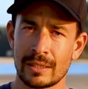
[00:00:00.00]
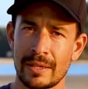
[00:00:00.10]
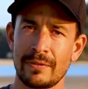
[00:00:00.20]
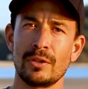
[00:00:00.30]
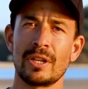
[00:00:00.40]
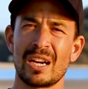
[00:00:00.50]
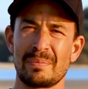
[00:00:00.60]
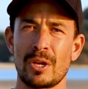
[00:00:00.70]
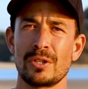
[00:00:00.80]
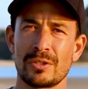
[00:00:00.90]
If you line
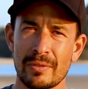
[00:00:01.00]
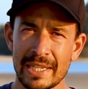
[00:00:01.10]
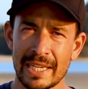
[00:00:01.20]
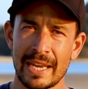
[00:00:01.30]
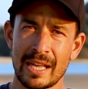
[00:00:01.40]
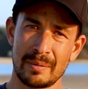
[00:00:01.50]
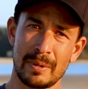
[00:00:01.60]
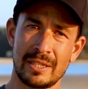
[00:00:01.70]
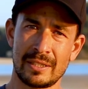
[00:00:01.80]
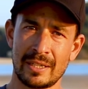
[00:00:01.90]
up those three key
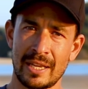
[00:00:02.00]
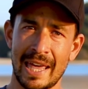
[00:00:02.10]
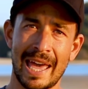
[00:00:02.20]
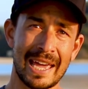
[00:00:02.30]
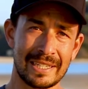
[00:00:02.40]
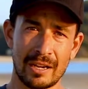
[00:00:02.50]
elements, add